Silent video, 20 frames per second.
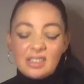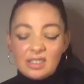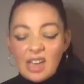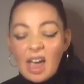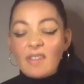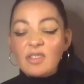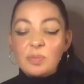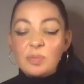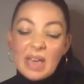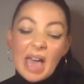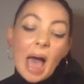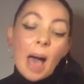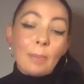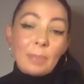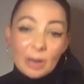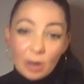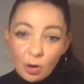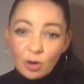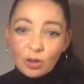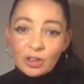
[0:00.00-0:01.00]
you have to be
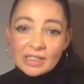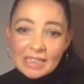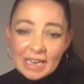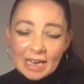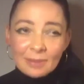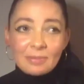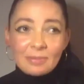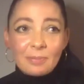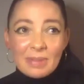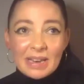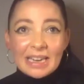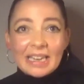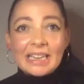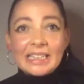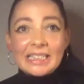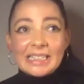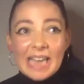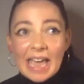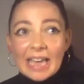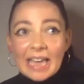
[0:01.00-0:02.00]
happy all the time, mean
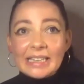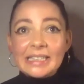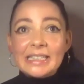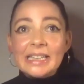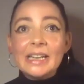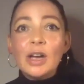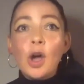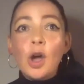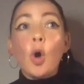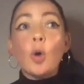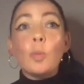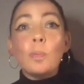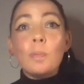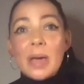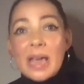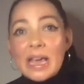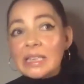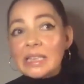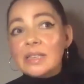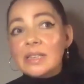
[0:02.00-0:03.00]
content or
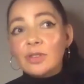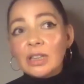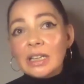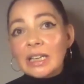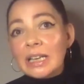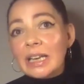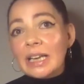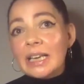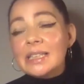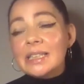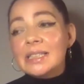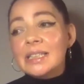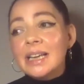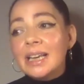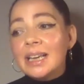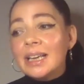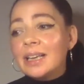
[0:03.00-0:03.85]
peaceful at least,